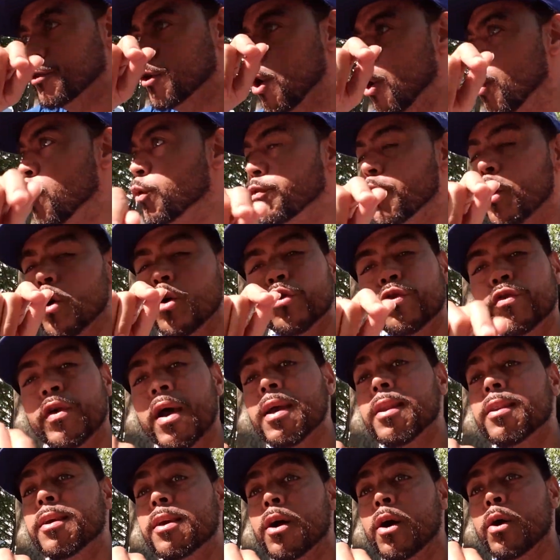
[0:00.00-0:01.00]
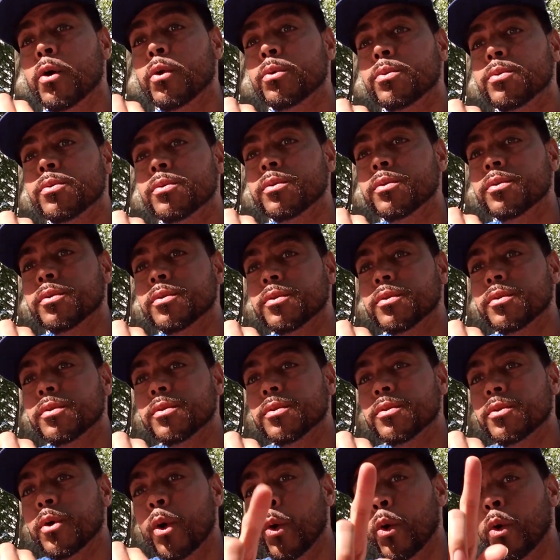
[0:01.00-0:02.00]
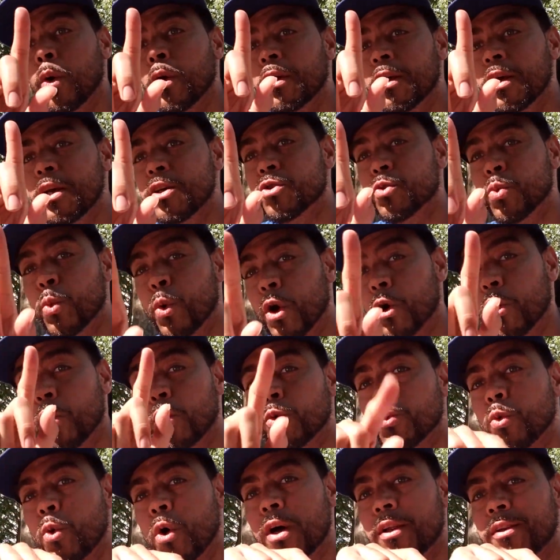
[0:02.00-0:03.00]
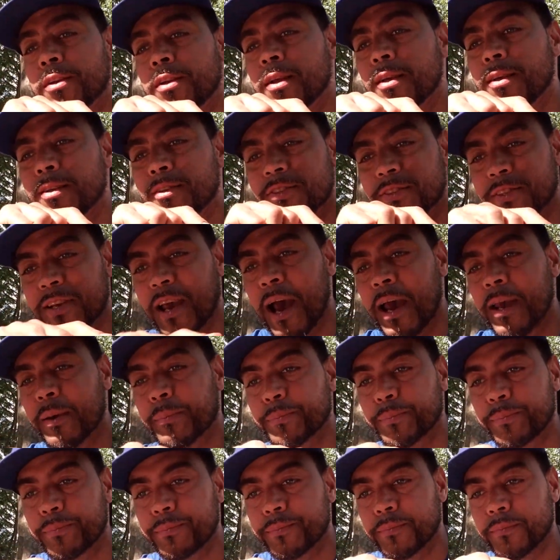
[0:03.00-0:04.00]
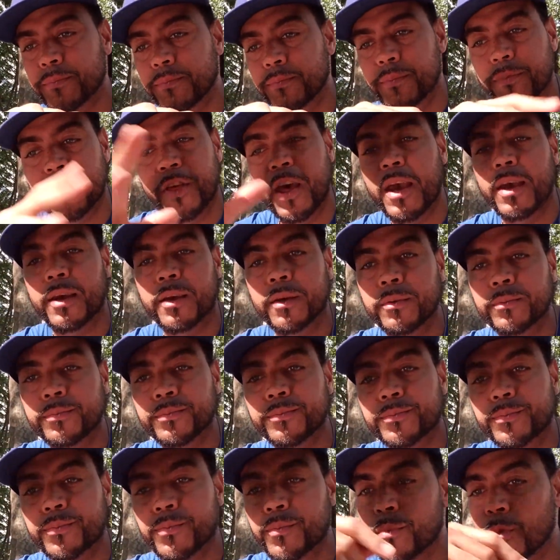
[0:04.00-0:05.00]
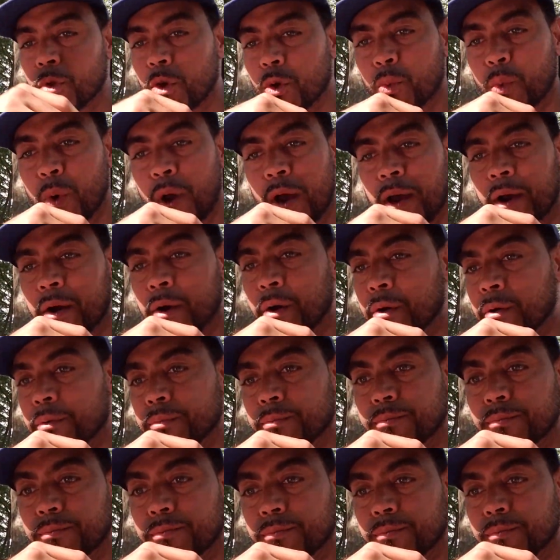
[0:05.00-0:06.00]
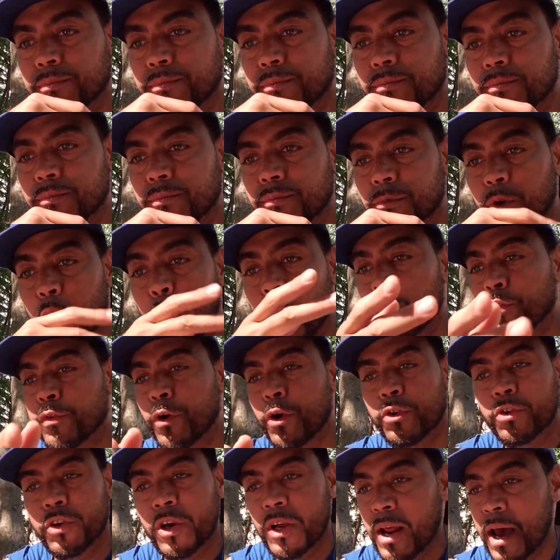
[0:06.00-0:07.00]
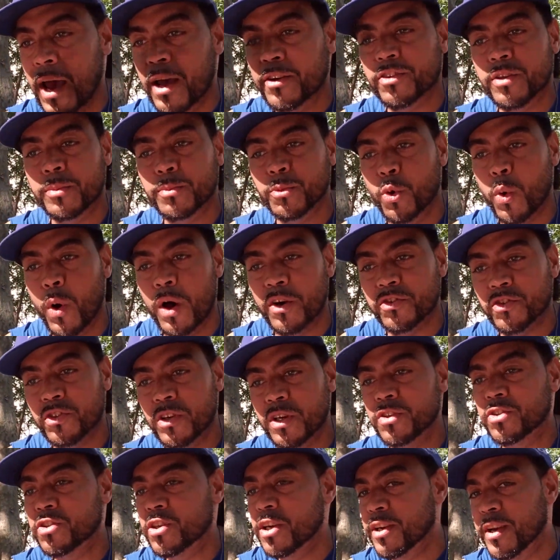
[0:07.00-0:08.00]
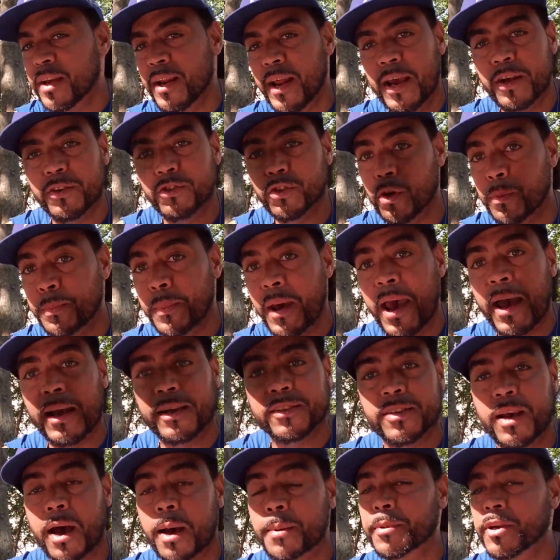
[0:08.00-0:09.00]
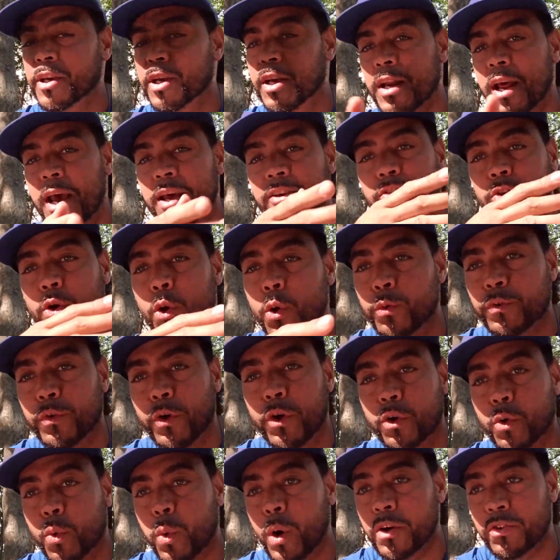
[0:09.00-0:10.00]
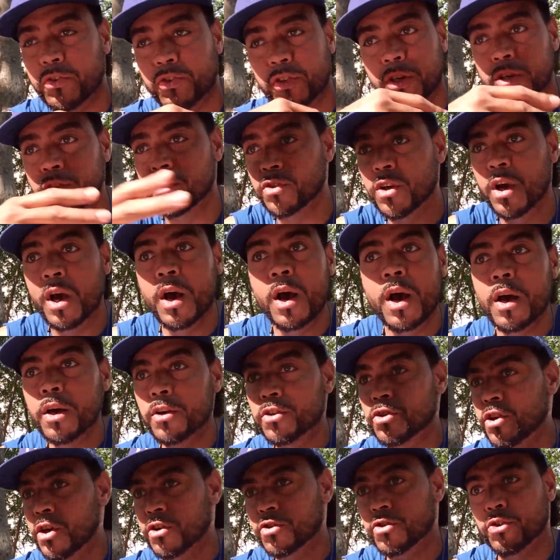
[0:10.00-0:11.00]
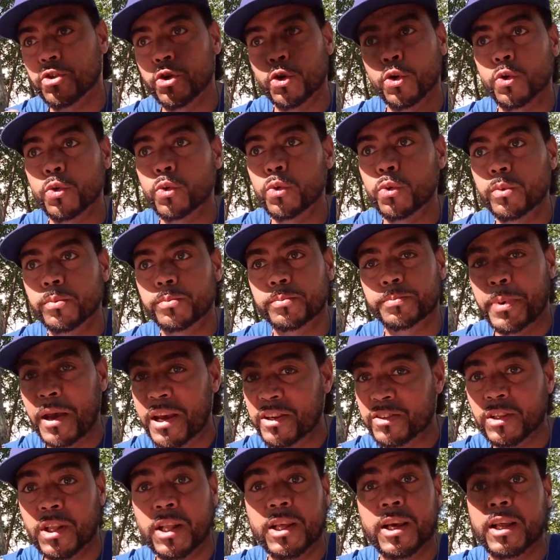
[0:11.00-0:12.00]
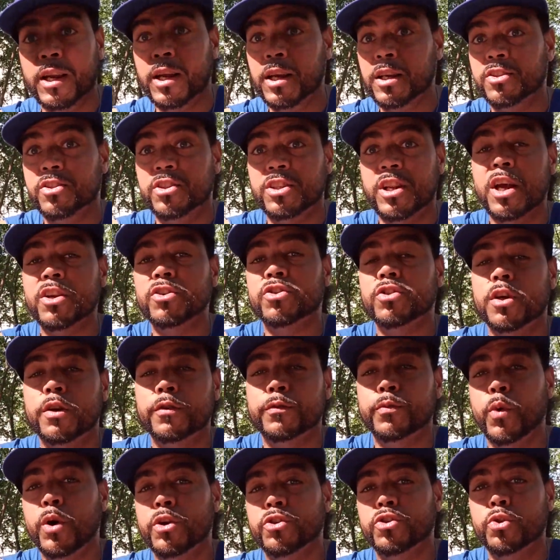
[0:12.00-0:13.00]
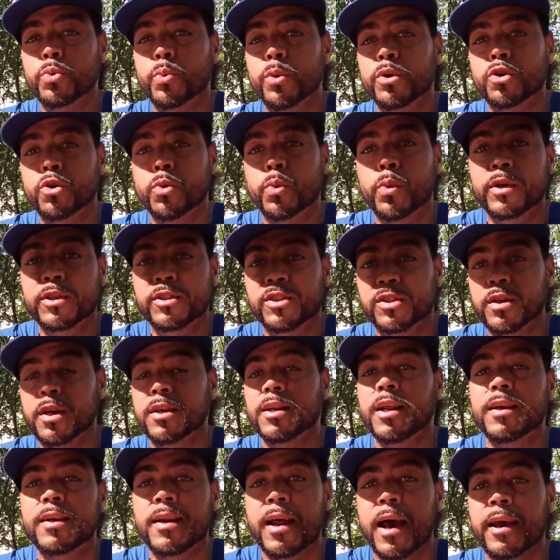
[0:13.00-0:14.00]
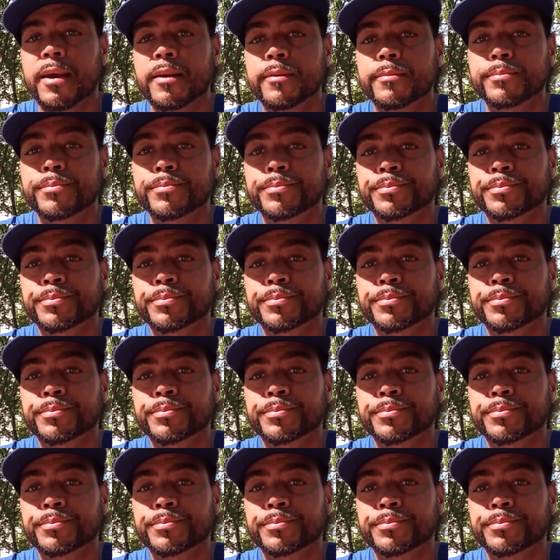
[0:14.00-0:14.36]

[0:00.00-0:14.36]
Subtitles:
Covert Radio on his one-on-one Skype thing, where Covert can ask him questions, he can answer back, Tommy can ask Covert questions. Just do basically an extension of what you were doing Sunday night,